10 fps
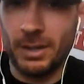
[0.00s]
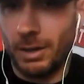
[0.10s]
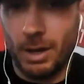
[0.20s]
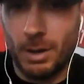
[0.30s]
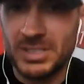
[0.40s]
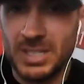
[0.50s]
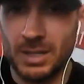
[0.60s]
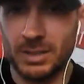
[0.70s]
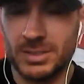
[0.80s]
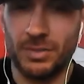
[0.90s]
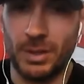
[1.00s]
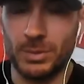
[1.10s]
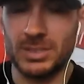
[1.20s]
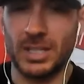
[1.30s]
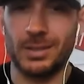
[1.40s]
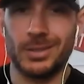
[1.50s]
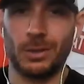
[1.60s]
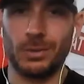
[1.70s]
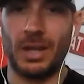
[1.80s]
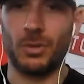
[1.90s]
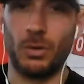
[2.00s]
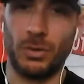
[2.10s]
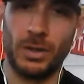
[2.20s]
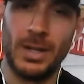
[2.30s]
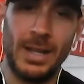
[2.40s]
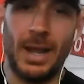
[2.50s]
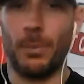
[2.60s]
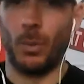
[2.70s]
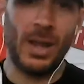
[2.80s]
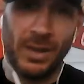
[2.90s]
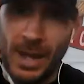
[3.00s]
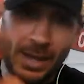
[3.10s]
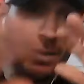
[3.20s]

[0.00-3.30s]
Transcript: our army style stuff that was like, left over, and we were waving